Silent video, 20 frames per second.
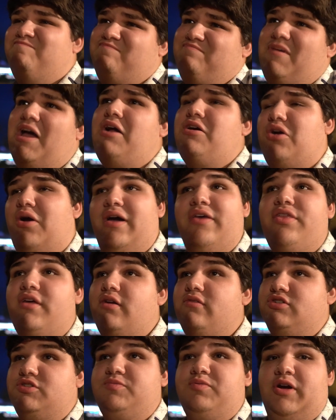I don't know. I thought it
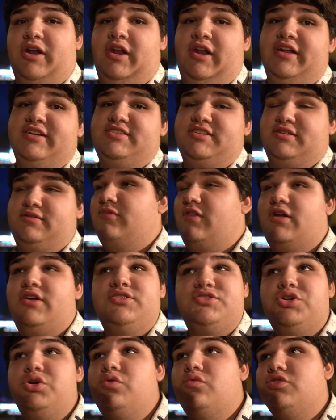was pretty decent. The
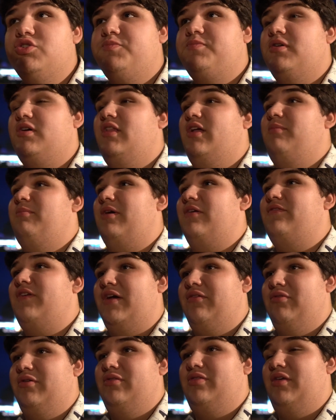dessert was probably my
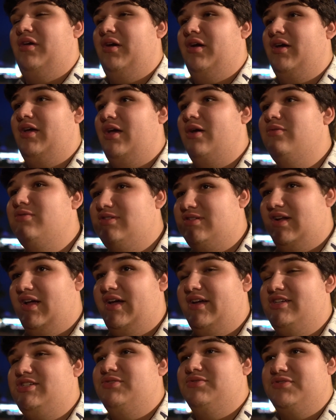favorite thing. It was
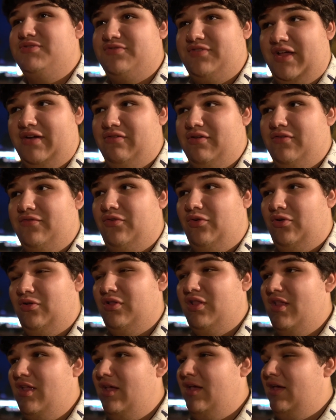nice. It was flavorful.
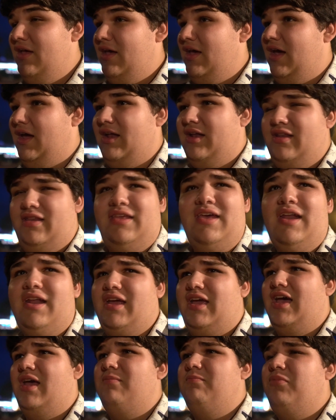And yet
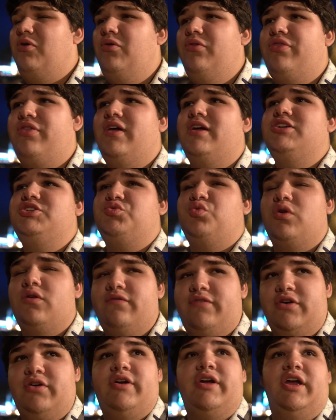again, both things were
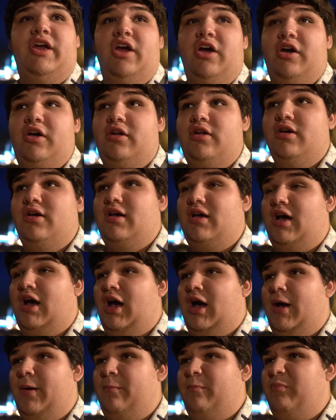very good,
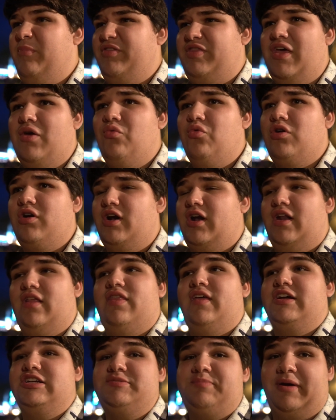but they weren't
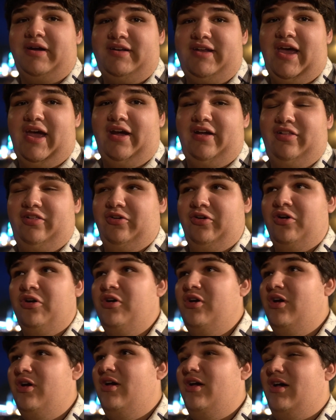anything spectacular.
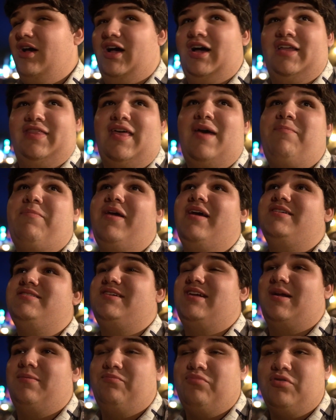That being
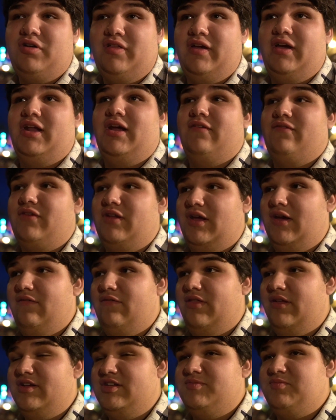said, I'm probably going to have to give
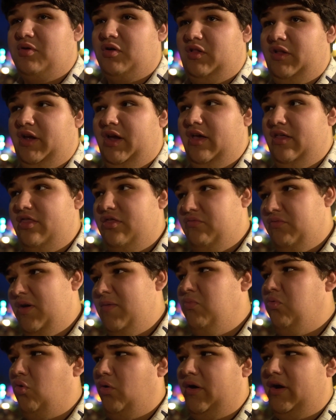this probably a
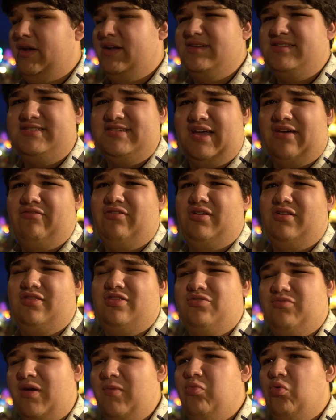3.7,
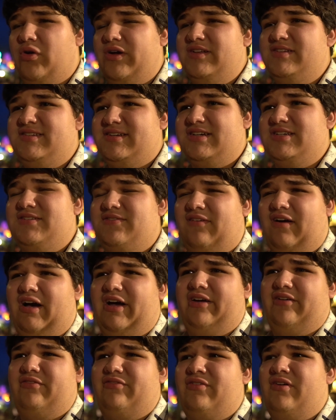
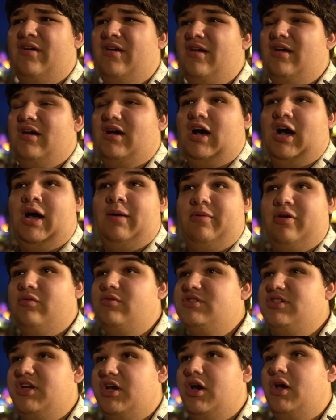3.65. It
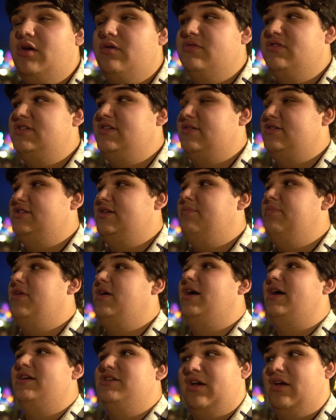was good. It was something
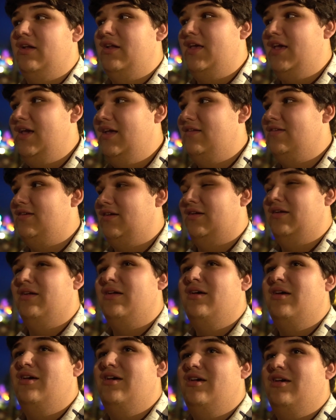I could eat and
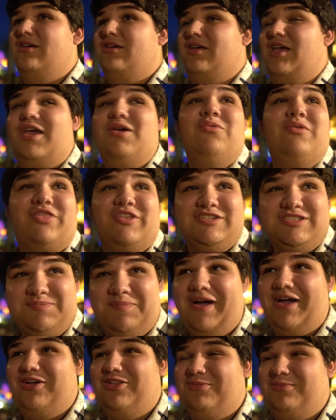eat with a
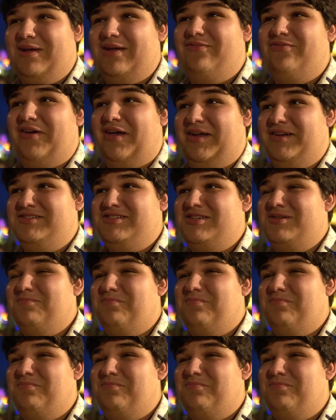smile on my face.